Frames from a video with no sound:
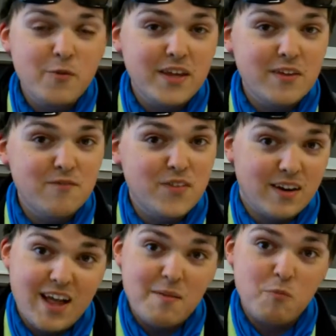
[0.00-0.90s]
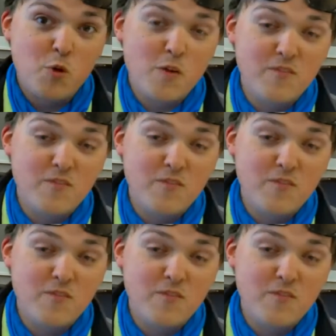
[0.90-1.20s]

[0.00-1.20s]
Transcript: We can fit a lot more